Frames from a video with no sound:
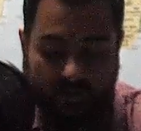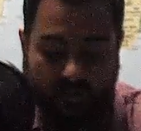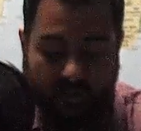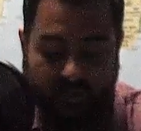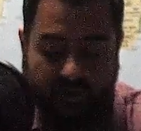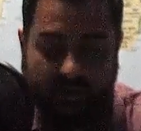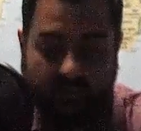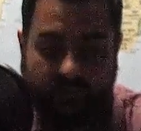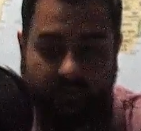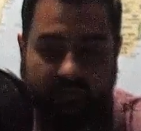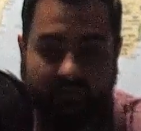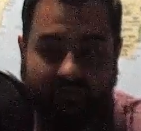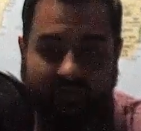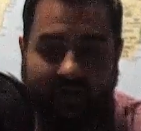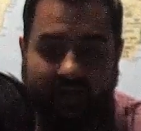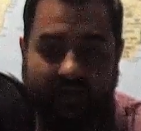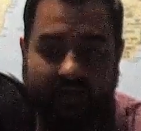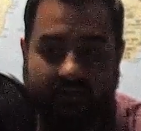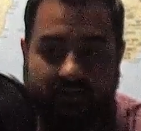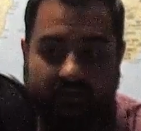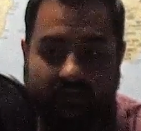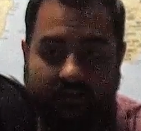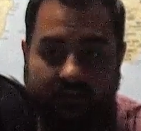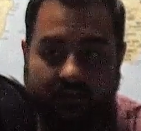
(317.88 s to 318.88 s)
we can
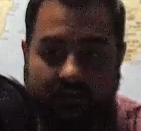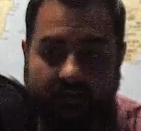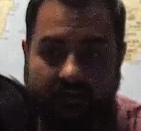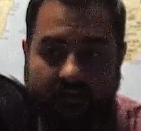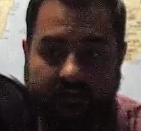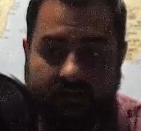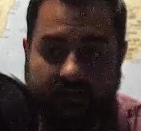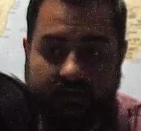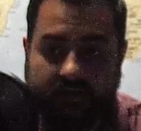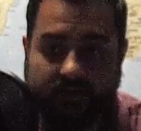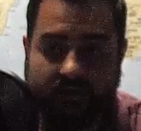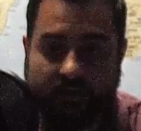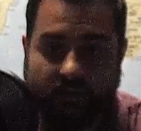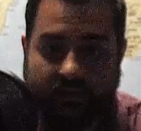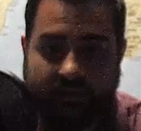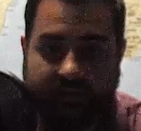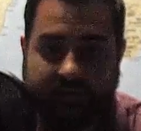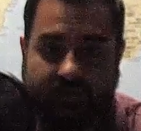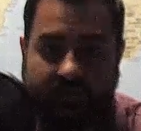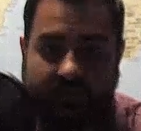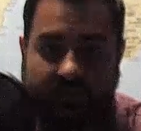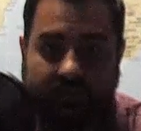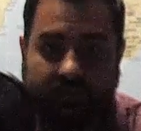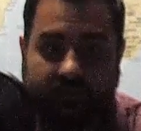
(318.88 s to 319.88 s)
provide the the
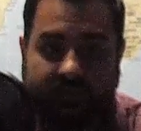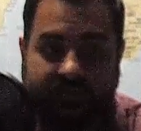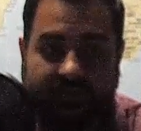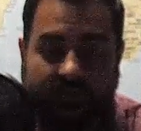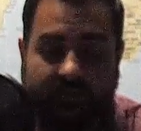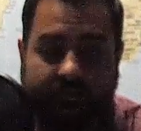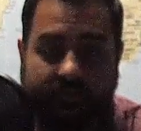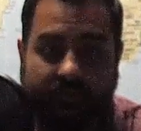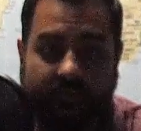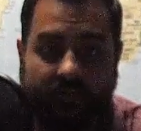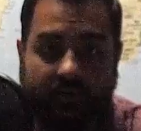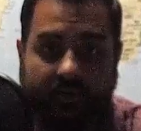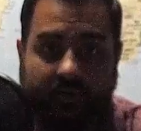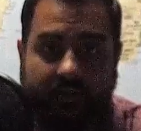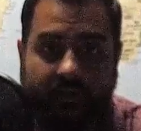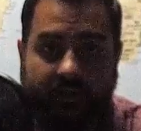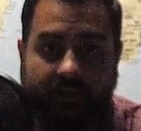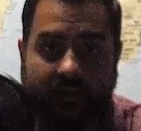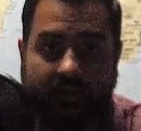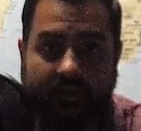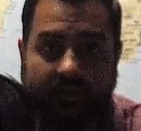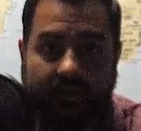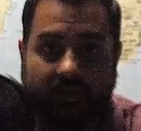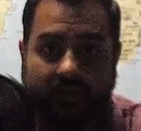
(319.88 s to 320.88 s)
short term
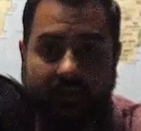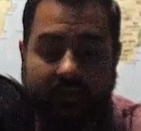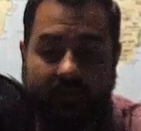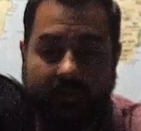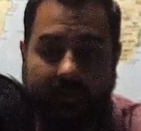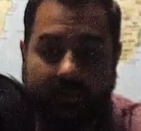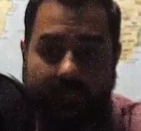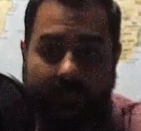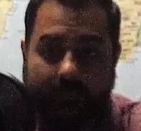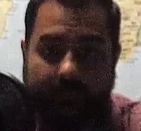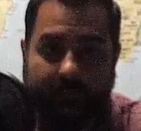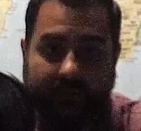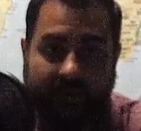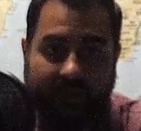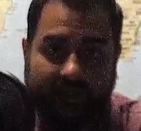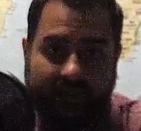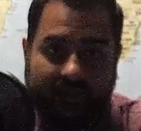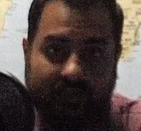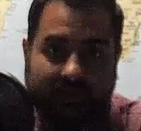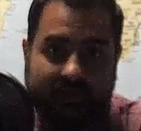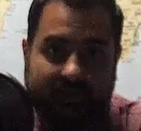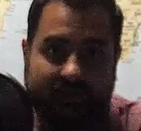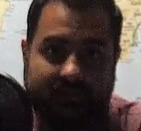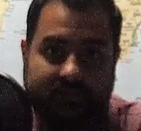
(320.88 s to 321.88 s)
temporary
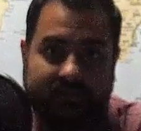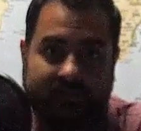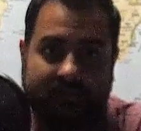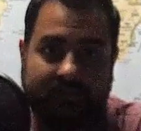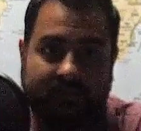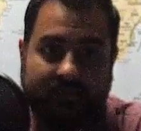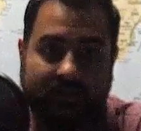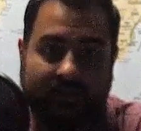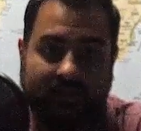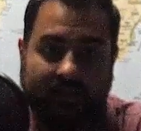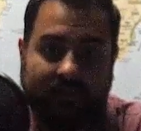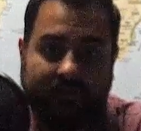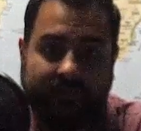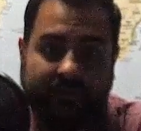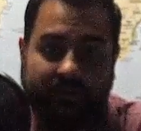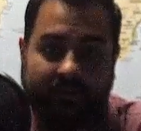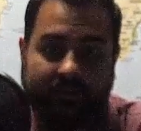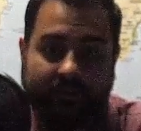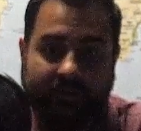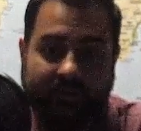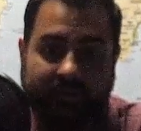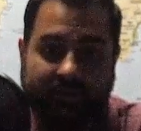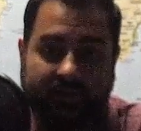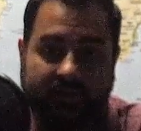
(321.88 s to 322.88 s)
band aids, uh,
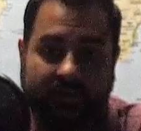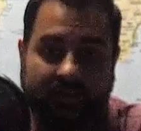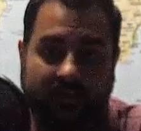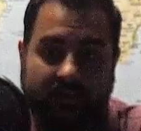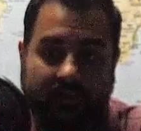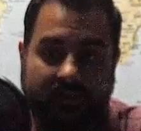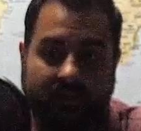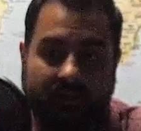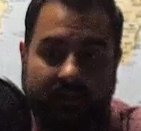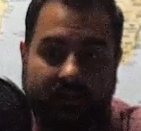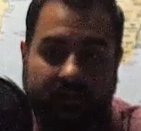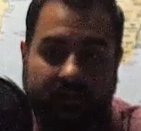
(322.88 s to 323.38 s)
but really,